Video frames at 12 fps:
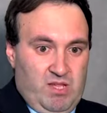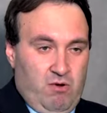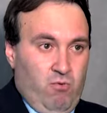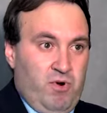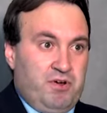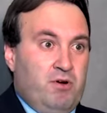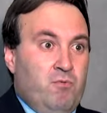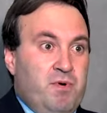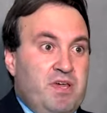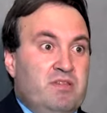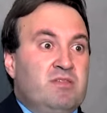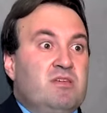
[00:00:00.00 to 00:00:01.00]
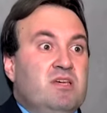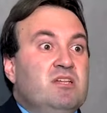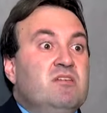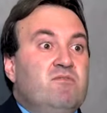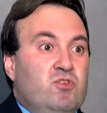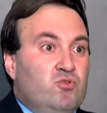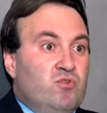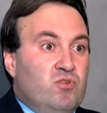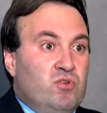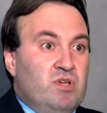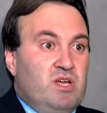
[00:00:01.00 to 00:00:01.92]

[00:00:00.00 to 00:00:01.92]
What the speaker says: work with individual